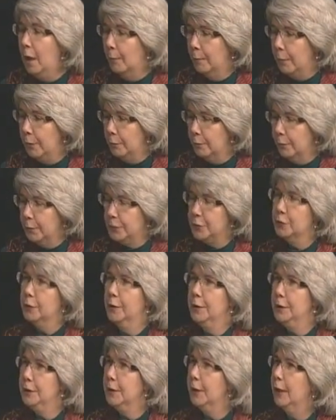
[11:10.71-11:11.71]
But we
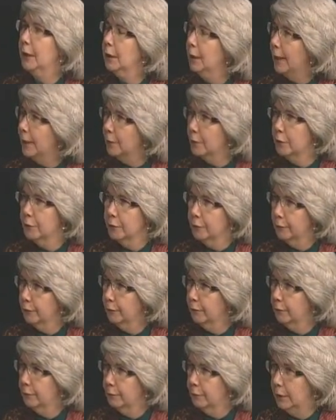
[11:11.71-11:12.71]
started to get
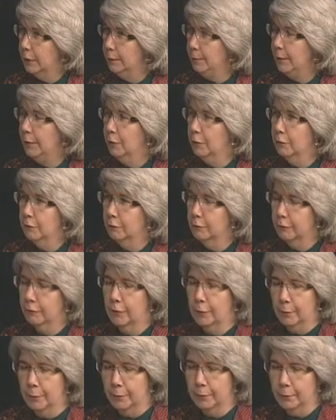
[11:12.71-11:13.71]
letters, email
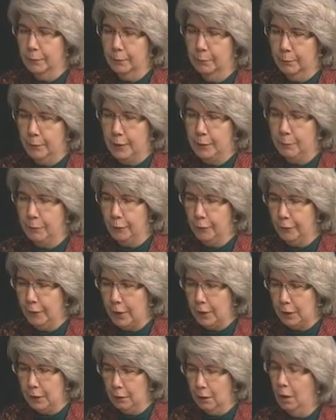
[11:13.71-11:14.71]
from people
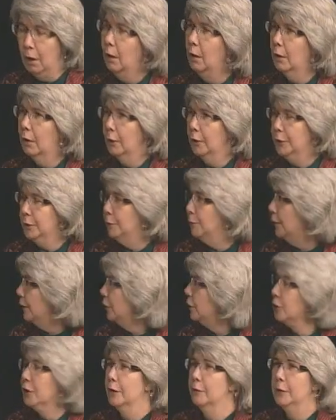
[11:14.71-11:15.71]
saying, are you
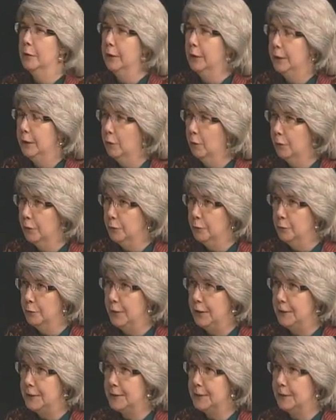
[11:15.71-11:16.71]
the Sharon Lee or are you
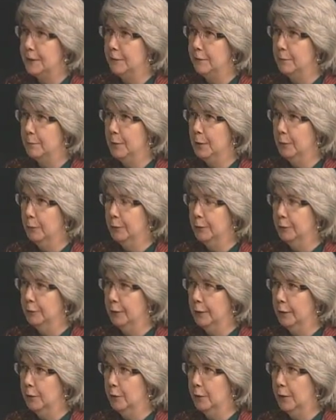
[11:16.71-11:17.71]
the Steve Miller? And you're
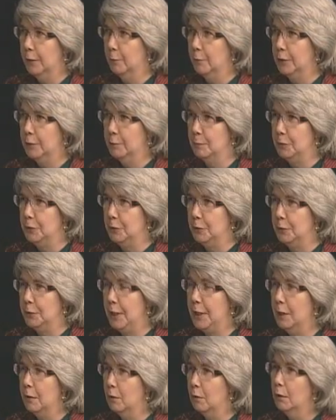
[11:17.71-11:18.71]
like, okay, what did we do
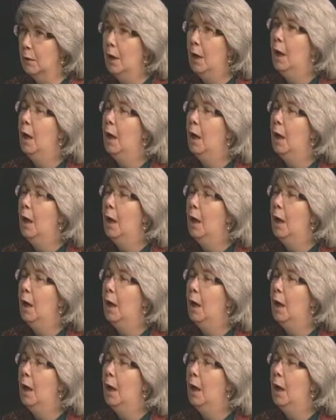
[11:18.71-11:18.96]
now?